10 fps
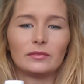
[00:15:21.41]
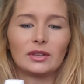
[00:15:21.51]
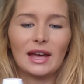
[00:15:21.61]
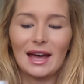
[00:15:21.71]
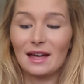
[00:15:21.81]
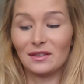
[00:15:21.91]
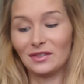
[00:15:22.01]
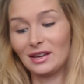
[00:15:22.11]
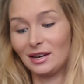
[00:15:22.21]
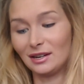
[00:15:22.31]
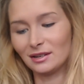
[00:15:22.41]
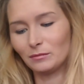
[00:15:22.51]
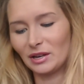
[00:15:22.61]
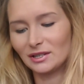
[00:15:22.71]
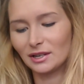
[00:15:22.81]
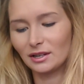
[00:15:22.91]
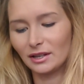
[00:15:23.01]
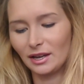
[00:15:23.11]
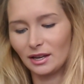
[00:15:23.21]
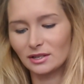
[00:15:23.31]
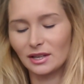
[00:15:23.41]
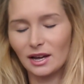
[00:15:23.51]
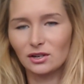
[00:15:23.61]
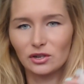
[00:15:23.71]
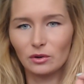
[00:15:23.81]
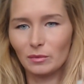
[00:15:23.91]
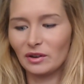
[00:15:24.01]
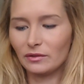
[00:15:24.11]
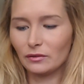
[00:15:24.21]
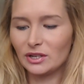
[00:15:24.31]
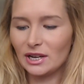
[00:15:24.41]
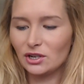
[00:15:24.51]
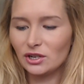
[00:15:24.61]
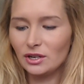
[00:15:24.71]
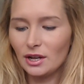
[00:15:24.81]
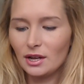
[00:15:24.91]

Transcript: the care that they needed, basically, because they had shown a bit of irritation.